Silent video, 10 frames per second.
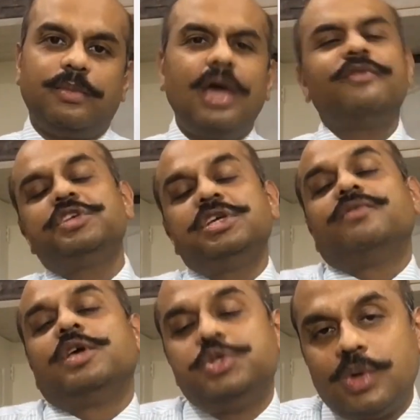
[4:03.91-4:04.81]
which
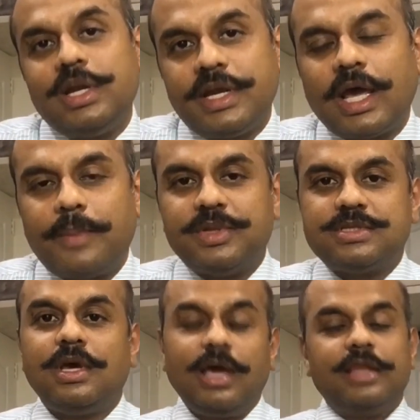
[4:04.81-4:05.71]
eventually it happens.
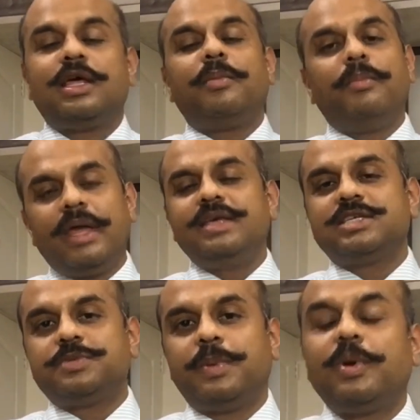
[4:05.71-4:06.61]
And there are many such
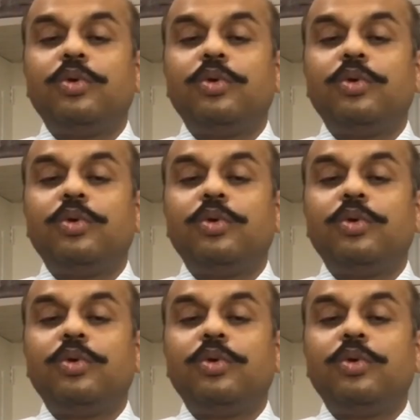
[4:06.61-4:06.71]
people who are